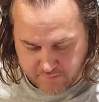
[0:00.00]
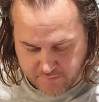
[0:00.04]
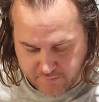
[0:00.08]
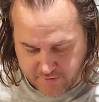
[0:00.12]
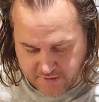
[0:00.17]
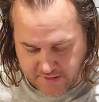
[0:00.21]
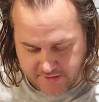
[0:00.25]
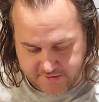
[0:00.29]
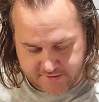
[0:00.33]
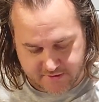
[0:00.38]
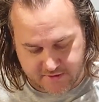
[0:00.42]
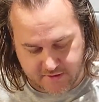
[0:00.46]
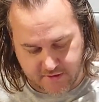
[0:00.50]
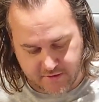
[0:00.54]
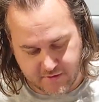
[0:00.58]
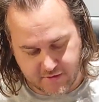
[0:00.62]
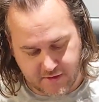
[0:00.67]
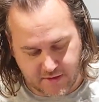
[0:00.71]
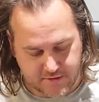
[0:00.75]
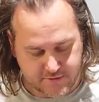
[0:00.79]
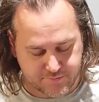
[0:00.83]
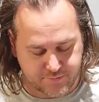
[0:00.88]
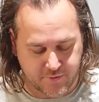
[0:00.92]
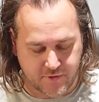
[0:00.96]
but
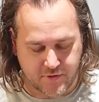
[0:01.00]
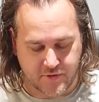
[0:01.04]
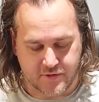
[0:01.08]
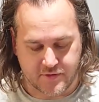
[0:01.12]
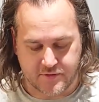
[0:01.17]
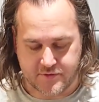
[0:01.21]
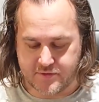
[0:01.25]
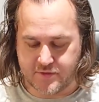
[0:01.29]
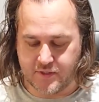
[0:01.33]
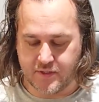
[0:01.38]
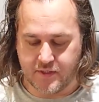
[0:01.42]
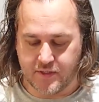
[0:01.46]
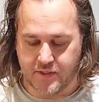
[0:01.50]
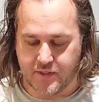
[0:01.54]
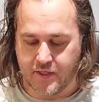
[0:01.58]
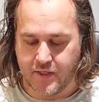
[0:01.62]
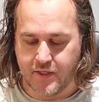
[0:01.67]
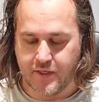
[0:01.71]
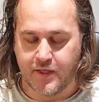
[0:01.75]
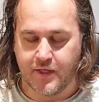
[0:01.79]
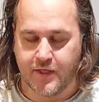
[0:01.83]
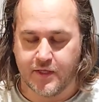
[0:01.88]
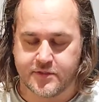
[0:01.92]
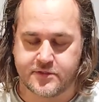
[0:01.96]
that's because the
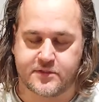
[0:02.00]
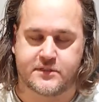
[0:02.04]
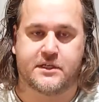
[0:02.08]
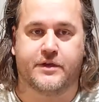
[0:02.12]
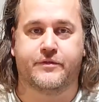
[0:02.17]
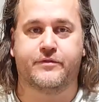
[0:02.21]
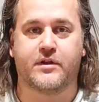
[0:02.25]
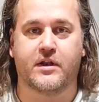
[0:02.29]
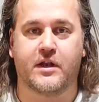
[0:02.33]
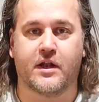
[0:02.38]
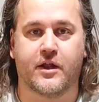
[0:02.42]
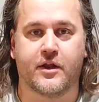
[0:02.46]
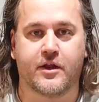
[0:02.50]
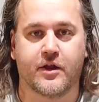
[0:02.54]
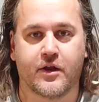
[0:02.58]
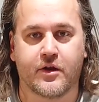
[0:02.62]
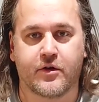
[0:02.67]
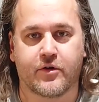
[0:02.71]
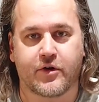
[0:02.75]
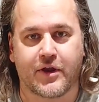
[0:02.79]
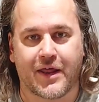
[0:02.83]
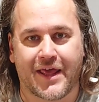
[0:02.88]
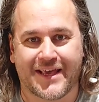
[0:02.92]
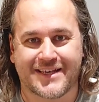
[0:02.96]

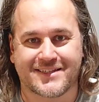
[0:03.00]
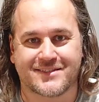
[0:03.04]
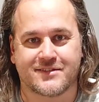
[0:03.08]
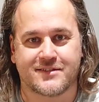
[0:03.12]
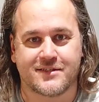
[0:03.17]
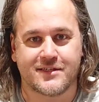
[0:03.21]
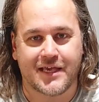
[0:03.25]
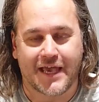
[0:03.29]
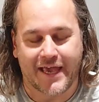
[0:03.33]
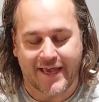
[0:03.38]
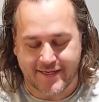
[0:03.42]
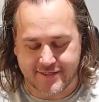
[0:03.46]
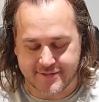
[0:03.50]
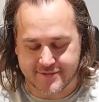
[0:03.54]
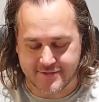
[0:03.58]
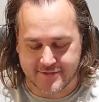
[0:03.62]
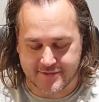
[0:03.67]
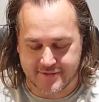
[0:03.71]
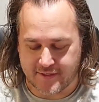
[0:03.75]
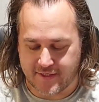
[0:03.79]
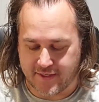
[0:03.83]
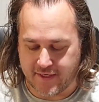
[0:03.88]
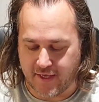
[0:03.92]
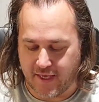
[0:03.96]
7900
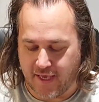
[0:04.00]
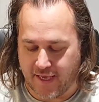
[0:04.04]
XTX